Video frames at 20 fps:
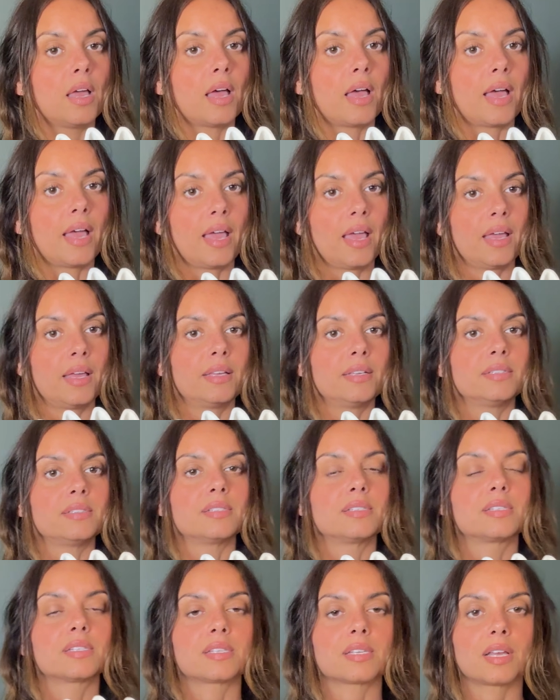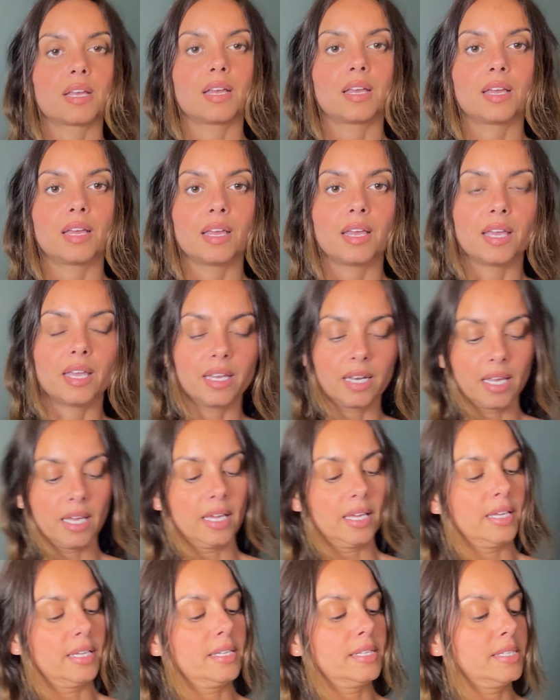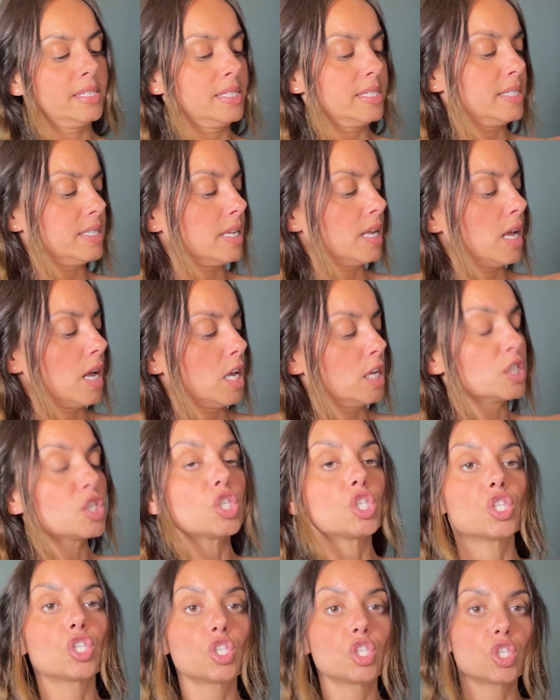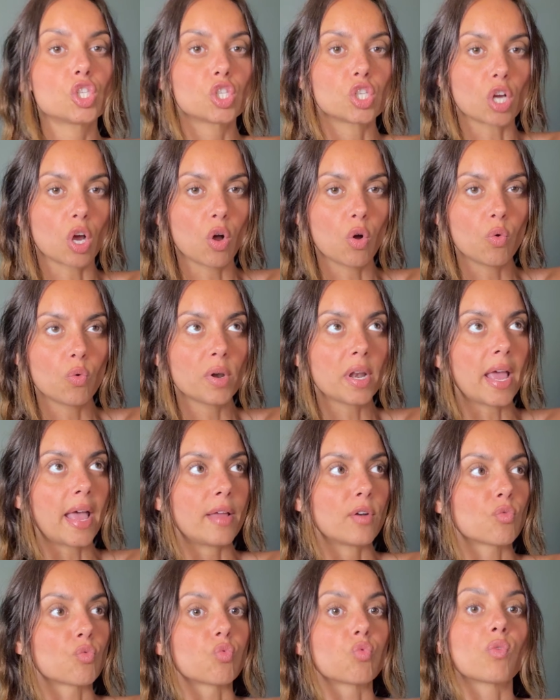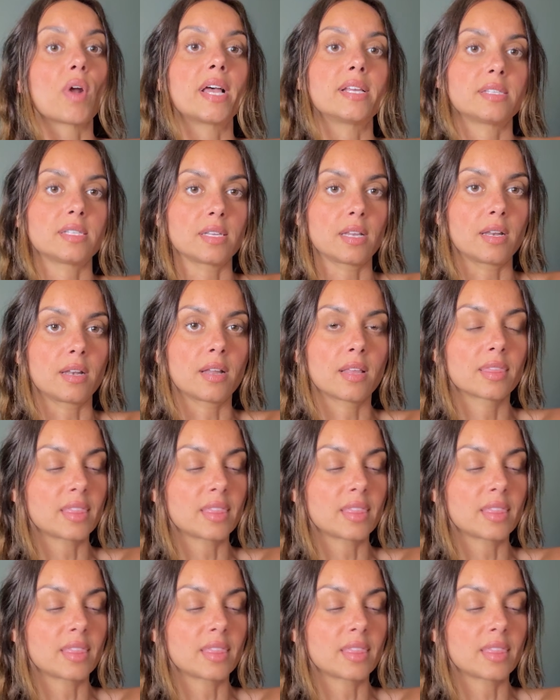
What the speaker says: and it is stone and resin.